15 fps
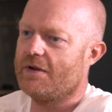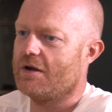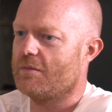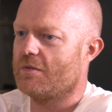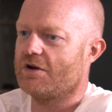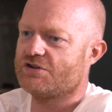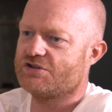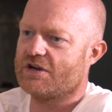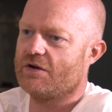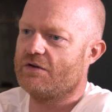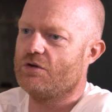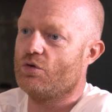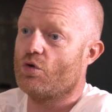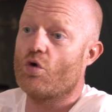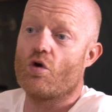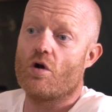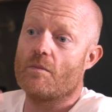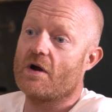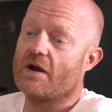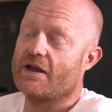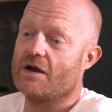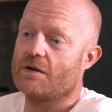me, I might shout at you, or I
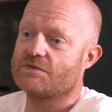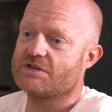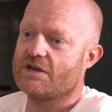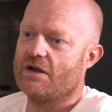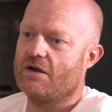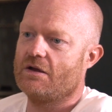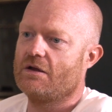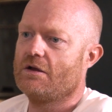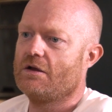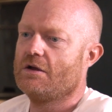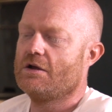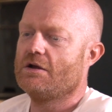might get upset.